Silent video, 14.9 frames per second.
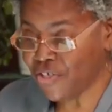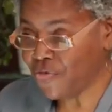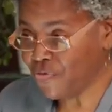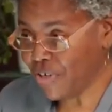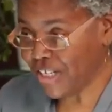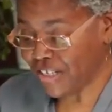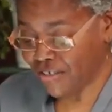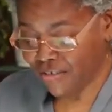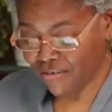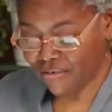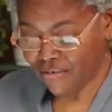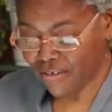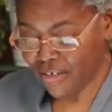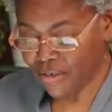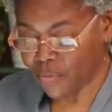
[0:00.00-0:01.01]
is written
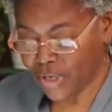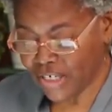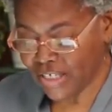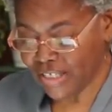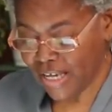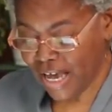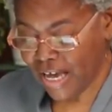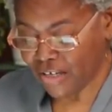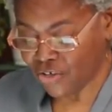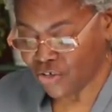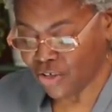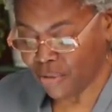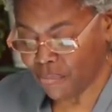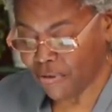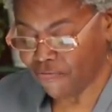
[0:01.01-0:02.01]
and one is
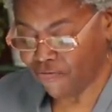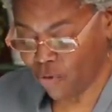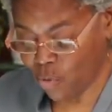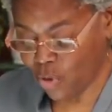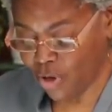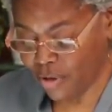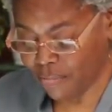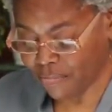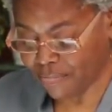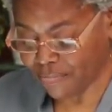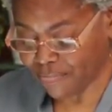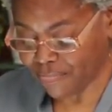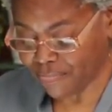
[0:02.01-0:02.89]
actually performed.